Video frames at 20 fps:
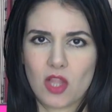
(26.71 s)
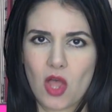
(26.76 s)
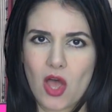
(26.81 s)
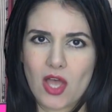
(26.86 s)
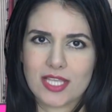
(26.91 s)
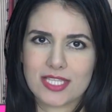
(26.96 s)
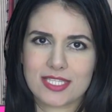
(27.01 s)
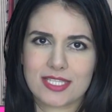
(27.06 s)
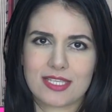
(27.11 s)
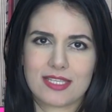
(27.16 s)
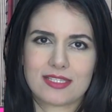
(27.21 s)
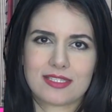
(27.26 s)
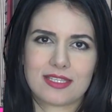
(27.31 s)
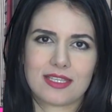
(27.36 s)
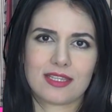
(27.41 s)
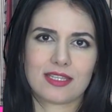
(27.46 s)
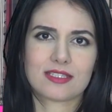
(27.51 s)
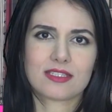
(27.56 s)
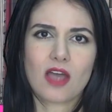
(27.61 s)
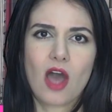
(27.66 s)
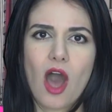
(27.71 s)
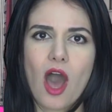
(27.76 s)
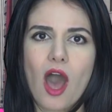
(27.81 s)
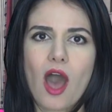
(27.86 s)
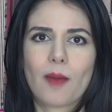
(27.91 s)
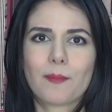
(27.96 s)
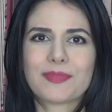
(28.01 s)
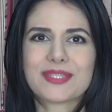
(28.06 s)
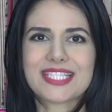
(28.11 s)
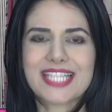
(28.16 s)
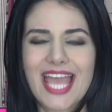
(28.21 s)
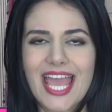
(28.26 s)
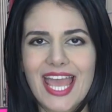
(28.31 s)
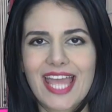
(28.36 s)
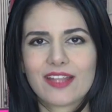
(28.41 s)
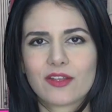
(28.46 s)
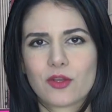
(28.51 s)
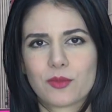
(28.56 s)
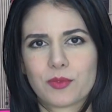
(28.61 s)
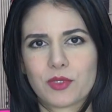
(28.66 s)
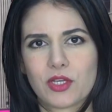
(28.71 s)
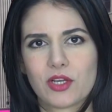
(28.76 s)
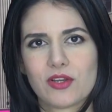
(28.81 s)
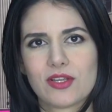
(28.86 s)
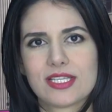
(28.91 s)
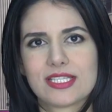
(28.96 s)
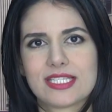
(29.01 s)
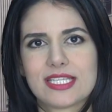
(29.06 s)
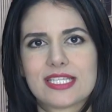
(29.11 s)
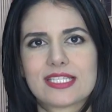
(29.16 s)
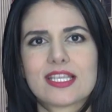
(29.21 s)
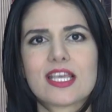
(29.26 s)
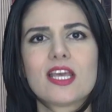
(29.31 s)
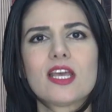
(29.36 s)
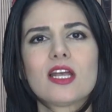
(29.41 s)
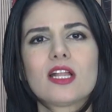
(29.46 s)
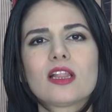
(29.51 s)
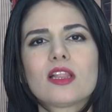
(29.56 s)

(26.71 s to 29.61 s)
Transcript: losses in the top 10 cryptocurrencies,